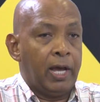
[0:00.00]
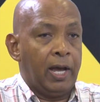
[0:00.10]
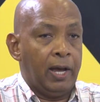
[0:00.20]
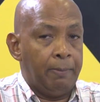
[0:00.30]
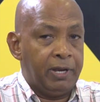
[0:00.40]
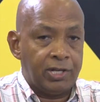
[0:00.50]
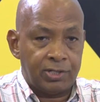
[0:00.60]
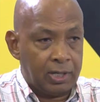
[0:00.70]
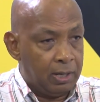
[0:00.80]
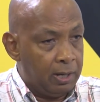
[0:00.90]
Uh,
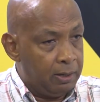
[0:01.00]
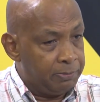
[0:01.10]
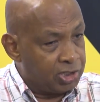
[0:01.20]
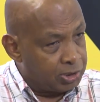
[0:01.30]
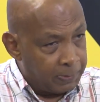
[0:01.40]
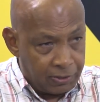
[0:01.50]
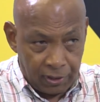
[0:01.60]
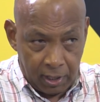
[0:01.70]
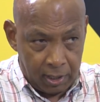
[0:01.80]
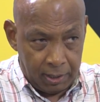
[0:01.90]
because, uh, Mr. Smith,
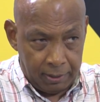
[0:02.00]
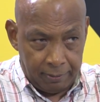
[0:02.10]
uh,